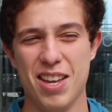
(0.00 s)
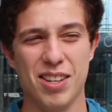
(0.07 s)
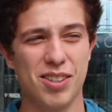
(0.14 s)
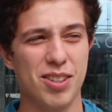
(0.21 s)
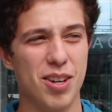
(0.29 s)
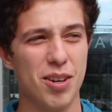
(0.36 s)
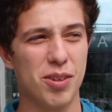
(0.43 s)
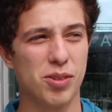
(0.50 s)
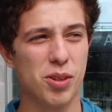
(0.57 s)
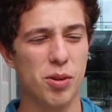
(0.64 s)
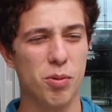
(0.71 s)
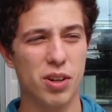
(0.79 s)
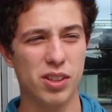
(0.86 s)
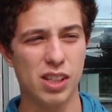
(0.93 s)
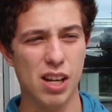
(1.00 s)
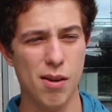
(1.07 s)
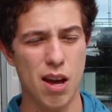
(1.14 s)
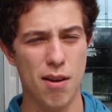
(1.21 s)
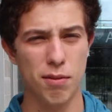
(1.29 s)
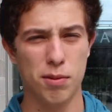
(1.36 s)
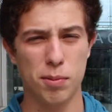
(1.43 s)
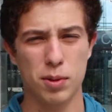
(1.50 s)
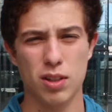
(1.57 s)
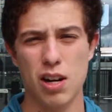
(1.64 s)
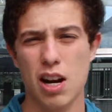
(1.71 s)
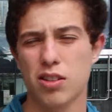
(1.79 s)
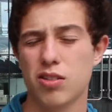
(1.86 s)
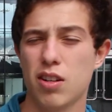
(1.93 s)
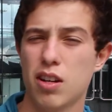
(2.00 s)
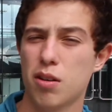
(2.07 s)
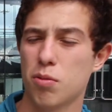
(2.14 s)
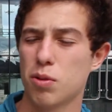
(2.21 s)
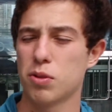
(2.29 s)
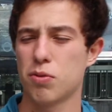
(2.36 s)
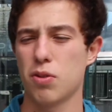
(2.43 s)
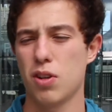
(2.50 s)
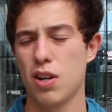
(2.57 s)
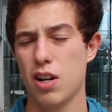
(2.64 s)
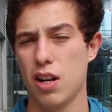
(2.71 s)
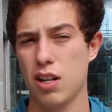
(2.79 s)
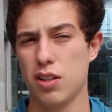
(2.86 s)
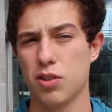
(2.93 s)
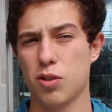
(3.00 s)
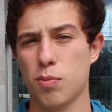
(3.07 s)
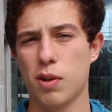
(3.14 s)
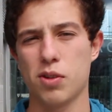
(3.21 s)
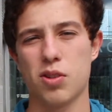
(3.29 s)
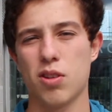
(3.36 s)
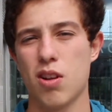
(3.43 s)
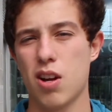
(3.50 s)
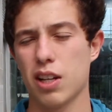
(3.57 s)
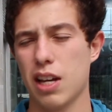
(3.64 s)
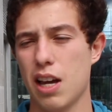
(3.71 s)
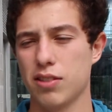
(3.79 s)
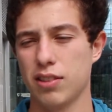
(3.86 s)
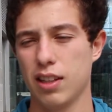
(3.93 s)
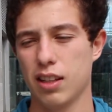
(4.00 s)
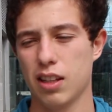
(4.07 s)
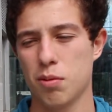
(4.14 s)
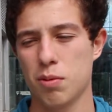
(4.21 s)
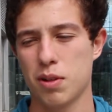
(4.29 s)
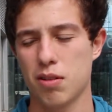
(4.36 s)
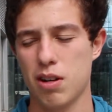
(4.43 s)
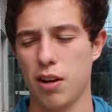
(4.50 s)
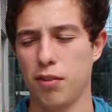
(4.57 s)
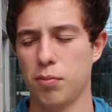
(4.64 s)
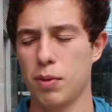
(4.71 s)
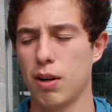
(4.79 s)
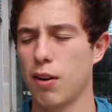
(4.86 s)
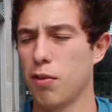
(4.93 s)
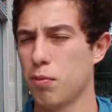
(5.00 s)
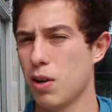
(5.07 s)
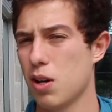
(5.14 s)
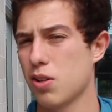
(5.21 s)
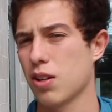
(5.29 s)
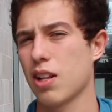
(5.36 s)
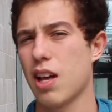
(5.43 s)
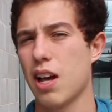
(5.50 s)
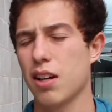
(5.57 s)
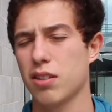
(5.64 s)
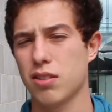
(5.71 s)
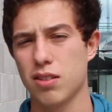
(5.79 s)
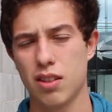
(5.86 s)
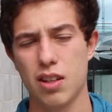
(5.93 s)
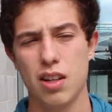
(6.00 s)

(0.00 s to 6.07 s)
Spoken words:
So the worst time I've ever procrastinated was for a semester-long essay that we had to write for my Reformation class.